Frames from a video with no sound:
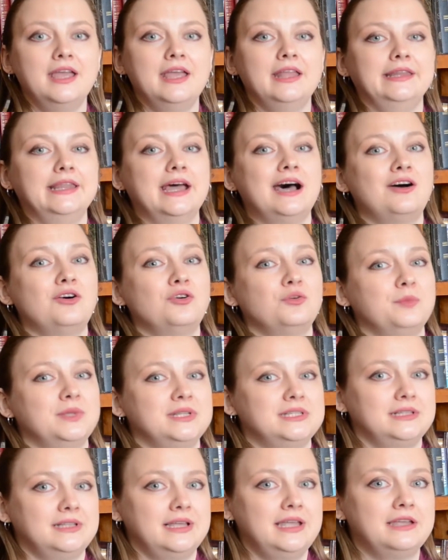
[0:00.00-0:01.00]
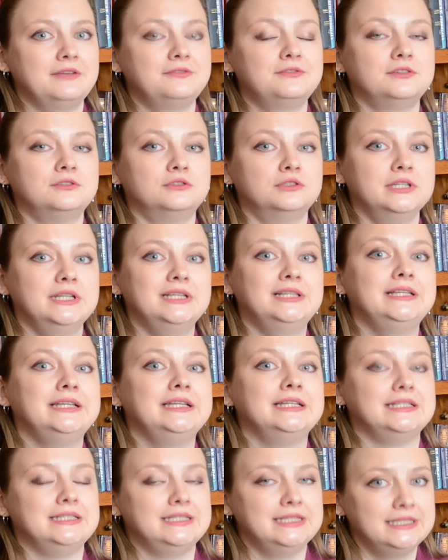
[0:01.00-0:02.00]
Now, Mendeleev
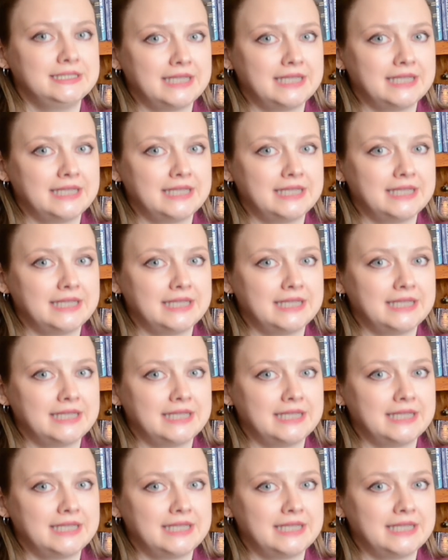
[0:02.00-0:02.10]
really did